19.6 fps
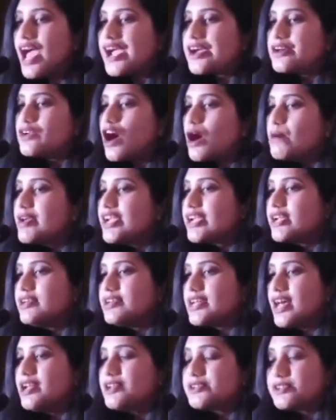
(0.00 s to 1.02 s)
Economic
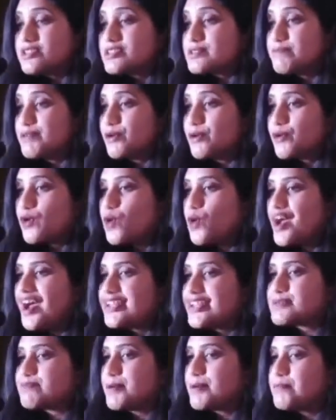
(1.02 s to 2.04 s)
Intelligence Bureau
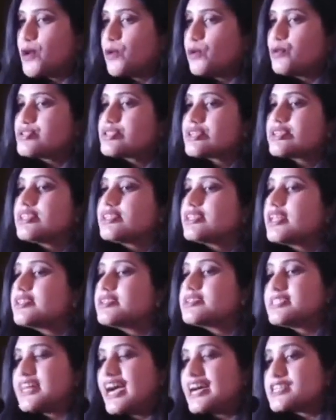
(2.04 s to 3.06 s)
has proposed that
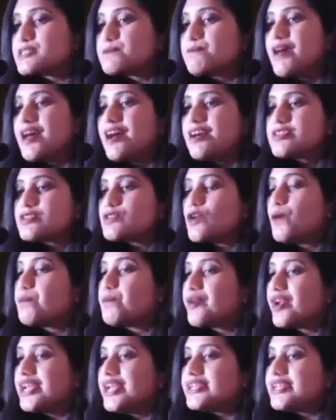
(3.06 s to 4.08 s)
the taxpayers
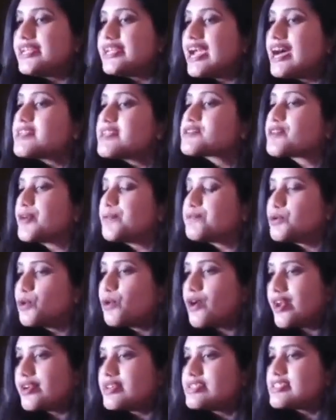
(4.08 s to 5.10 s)
operating as
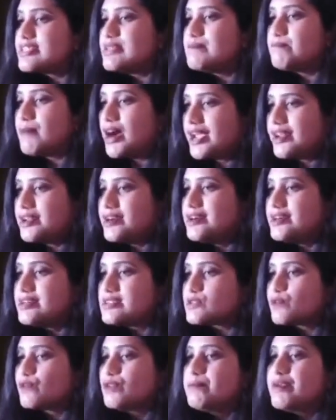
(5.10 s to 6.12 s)
cryptocurrency miners
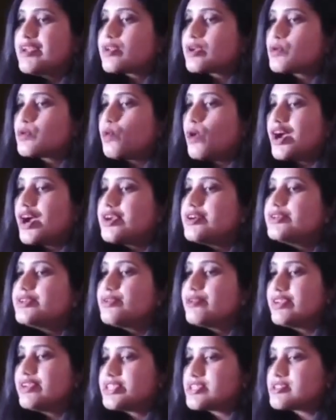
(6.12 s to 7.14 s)
will be required to
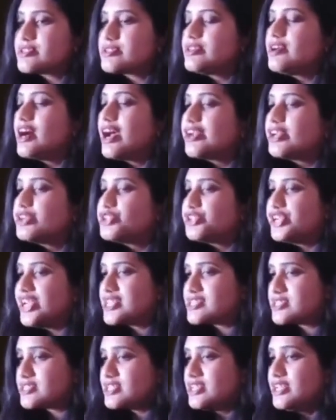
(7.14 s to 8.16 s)
register under
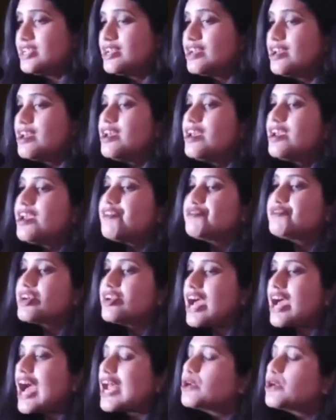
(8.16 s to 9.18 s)
GST if their
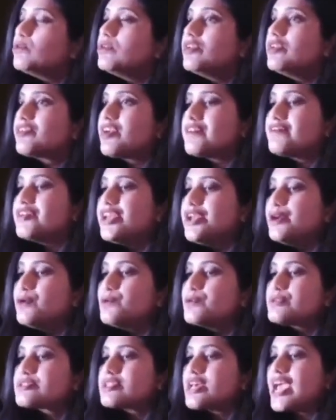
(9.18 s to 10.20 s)
annual
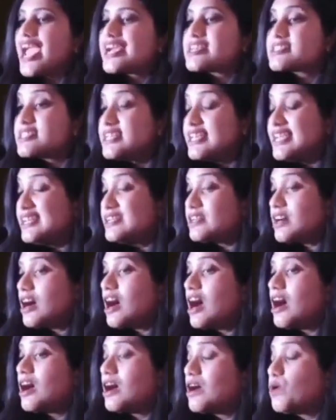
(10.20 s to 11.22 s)
revenues exceed
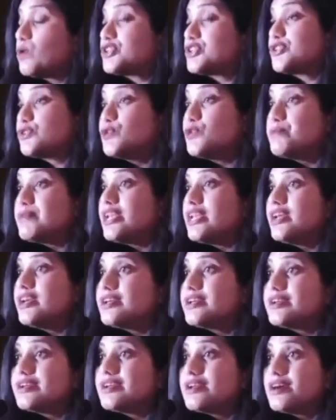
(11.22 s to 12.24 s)
2
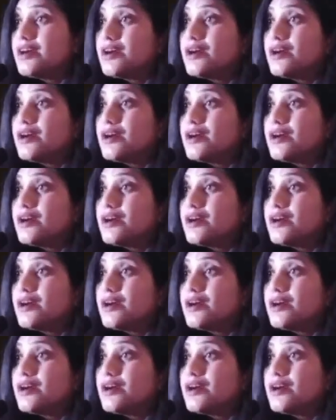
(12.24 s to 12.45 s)
million